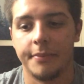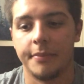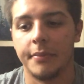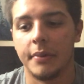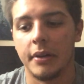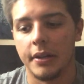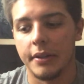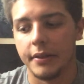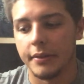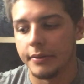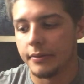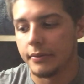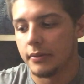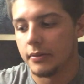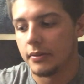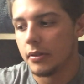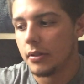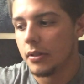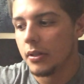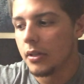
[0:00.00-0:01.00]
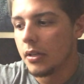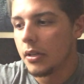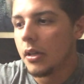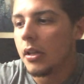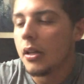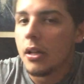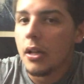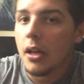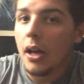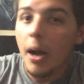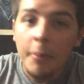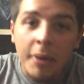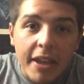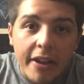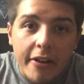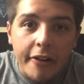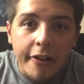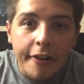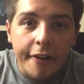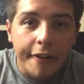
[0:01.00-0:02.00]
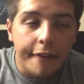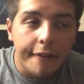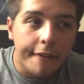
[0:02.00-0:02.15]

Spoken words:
But I'm here.